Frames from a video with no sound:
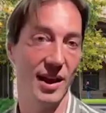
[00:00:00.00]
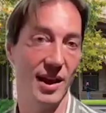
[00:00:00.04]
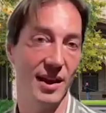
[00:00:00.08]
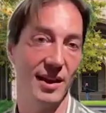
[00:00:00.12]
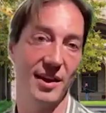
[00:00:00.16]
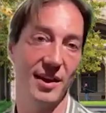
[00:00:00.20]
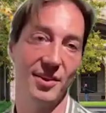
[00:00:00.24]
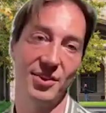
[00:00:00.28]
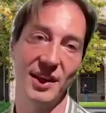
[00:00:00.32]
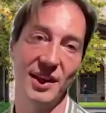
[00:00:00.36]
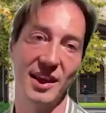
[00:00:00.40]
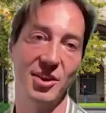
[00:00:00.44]

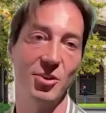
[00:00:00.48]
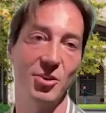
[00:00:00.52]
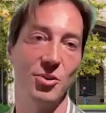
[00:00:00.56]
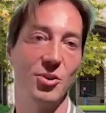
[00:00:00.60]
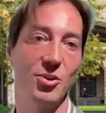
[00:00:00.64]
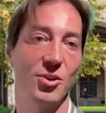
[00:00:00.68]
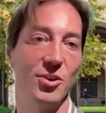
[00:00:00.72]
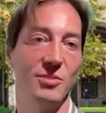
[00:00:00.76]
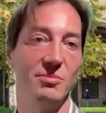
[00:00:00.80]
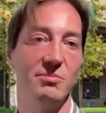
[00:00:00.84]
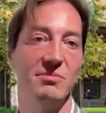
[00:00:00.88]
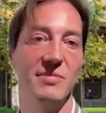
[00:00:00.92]
I, I, think you
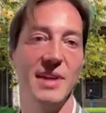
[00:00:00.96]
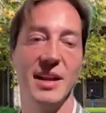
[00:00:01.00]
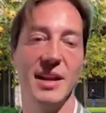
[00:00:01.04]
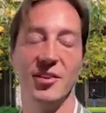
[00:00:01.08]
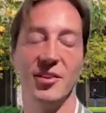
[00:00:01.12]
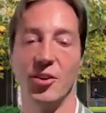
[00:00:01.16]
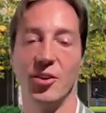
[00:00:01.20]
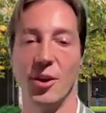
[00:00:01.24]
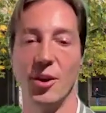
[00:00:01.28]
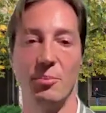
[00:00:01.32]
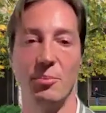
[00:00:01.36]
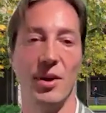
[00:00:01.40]
could
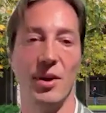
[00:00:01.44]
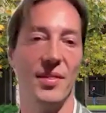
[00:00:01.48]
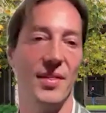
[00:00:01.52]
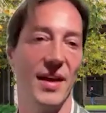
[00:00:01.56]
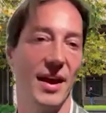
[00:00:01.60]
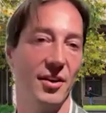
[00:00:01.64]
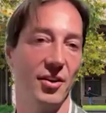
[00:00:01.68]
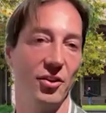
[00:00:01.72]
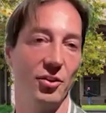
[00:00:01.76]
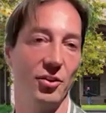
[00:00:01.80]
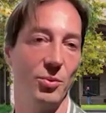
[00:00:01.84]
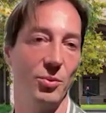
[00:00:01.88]
interpret
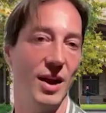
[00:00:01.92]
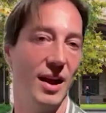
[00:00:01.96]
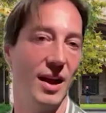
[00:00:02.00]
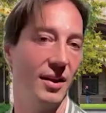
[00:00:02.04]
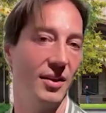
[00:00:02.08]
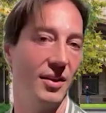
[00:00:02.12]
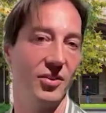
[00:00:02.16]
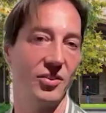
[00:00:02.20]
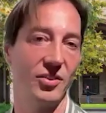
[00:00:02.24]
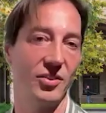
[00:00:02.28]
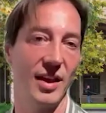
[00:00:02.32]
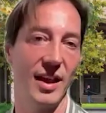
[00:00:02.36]
that as
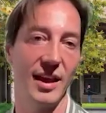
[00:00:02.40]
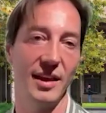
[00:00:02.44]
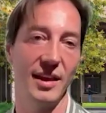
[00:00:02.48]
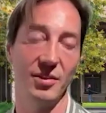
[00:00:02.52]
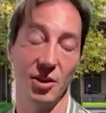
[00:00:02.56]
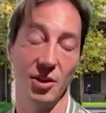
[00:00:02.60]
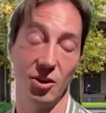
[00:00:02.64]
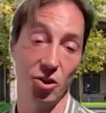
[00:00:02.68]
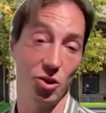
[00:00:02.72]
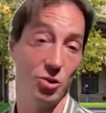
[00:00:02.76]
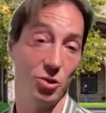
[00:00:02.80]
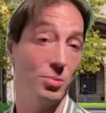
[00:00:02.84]
well as
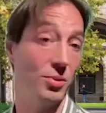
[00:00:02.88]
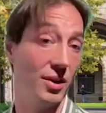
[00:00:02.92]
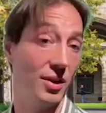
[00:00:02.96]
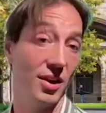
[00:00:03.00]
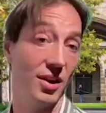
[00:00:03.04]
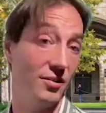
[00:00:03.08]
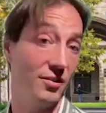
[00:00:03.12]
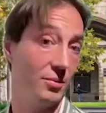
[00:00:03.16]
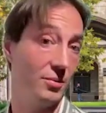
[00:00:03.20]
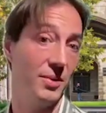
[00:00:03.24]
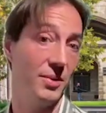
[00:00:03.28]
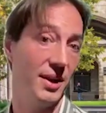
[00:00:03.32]
saying the Cuban
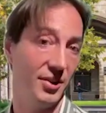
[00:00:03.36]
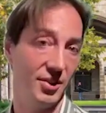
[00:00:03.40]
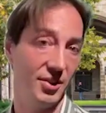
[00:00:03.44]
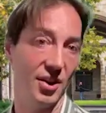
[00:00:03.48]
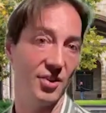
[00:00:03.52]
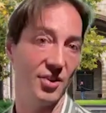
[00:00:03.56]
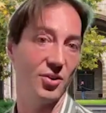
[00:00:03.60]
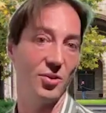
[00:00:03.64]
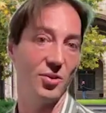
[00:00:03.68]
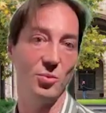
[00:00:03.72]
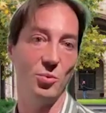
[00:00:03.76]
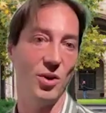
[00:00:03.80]
government
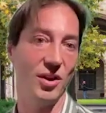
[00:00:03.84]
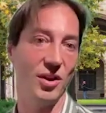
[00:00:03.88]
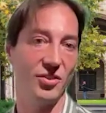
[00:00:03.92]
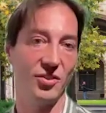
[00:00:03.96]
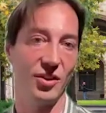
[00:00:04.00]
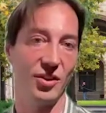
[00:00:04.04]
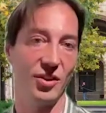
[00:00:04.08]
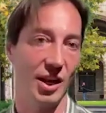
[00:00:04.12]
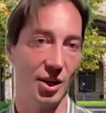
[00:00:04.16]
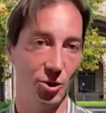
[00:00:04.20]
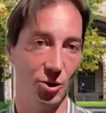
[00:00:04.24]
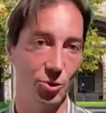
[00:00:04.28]
doesn't
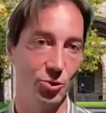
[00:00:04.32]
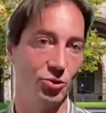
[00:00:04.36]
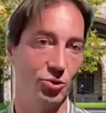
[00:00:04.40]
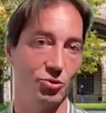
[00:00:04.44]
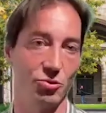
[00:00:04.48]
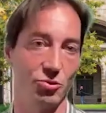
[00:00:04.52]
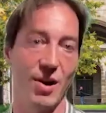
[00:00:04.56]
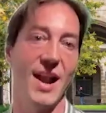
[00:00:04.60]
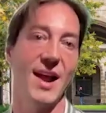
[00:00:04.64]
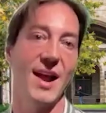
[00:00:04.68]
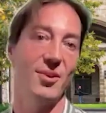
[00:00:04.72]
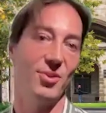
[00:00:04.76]
want to lose
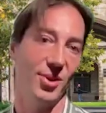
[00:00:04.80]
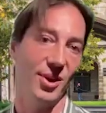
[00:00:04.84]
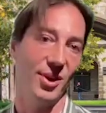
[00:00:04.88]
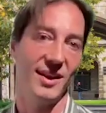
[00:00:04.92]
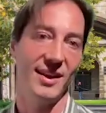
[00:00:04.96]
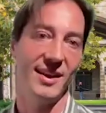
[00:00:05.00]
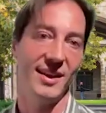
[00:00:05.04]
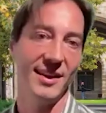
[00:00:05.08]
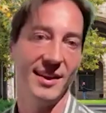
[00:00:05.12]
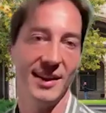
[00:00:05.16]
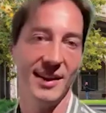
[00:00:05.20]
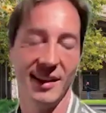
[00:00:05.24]
ground,
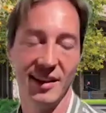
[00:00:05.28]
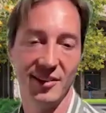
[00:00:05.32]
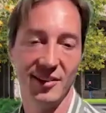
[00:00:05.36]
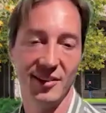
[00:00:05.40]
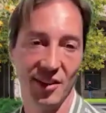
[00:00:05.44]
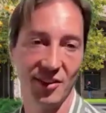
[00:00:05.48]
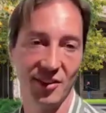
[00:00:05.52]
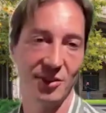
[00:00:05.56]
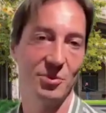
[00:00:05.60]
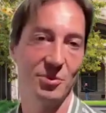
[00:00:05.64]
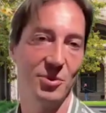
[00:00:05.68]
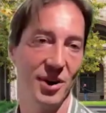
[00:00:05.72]

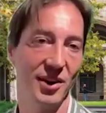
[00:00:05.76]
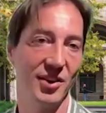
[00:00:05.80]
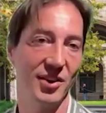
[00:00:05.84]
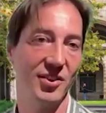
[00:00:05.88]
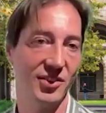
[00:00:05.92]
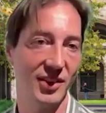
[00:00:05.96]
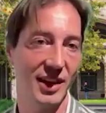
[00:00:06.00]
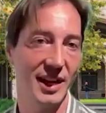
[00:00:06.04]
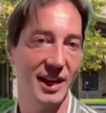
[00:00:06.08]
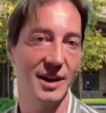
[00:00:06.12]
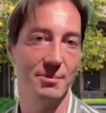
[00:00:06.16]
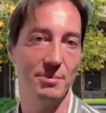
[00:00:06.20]
doesn't want to
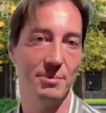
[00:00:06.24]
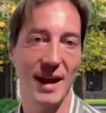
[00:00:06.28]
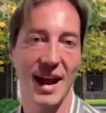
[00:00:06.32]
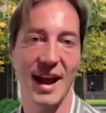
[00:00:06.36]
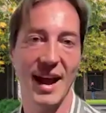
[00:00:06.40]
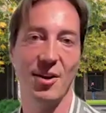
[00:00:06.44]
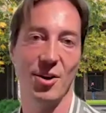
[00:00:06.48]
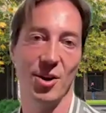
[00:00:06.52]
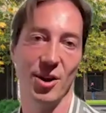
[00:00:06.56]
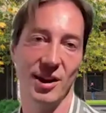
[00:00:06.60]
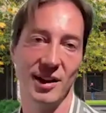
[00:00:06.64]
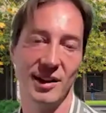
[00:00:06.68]
cede
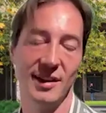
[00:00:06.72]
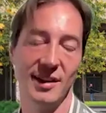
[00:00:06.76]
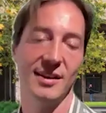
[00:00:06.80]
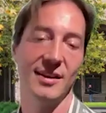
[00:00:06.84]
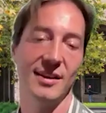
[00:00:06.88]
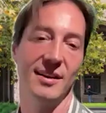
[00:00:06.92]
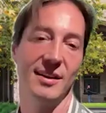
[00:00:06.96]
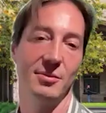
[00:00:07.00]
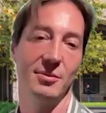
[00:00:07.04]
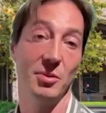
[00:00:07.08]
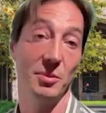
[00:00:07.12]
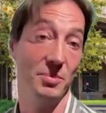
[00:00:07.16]
power,
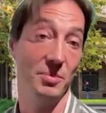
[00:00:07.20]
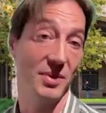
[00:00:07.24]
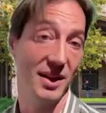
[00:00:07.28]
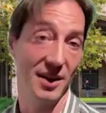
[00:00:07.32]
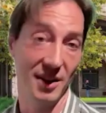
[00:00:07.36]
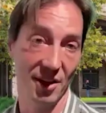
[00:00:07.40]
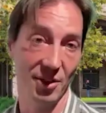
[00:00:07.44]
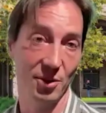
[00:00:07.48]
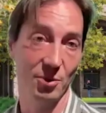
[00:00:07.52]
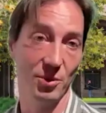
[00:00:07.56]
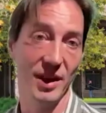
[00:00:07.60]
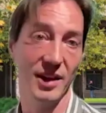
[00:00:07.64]
would be
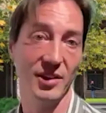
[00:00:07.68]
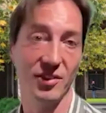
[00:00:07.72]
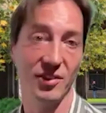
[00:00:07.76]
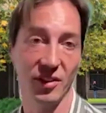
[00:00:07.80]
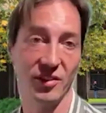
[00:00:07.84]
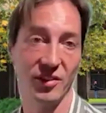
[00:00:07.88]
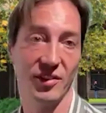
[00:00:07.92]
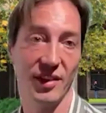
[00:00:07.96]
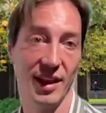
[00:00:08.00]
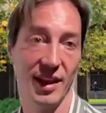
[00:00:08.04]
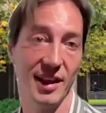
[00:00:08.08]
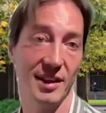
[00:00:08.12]
another way
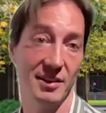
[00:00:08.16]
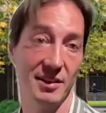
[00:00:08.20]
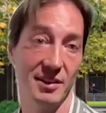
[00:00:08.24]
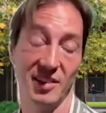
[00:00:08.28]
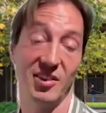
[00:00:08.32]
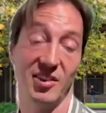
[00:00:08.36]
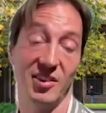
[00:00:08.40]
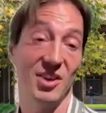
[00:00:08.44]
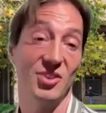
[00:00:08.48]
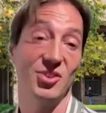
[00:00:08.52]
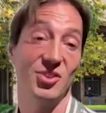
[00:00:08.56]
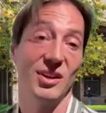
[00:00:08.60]
to say
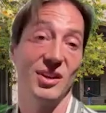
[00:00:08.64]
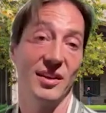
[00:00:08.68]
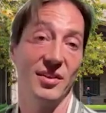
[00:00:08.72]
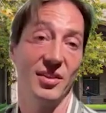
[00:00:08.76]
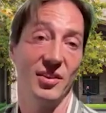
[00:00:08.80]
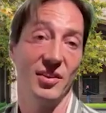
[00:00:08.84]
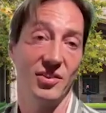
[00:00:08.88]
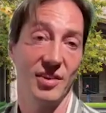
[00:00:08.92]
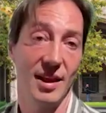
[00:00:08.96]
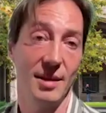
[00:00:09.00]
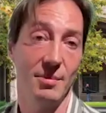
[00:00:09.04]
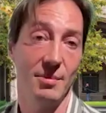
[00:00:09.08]
essentially
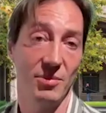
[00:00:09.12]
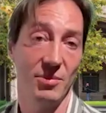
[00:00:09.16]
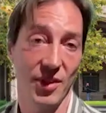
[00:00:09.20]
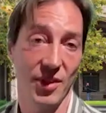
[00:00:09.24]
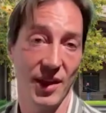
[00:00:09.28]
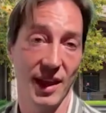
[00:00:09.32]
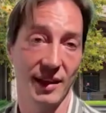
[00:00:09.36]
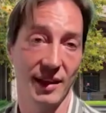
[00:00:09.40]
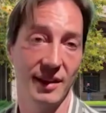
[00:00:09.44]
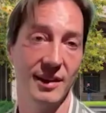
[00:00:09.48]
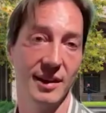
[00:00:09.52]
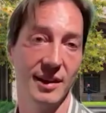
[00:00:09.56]
the same
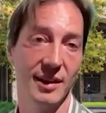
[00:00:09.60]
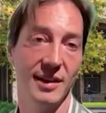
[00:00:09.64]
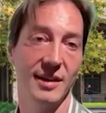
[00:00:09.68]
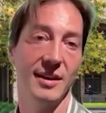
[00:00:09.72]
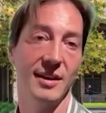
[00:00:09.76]
thing.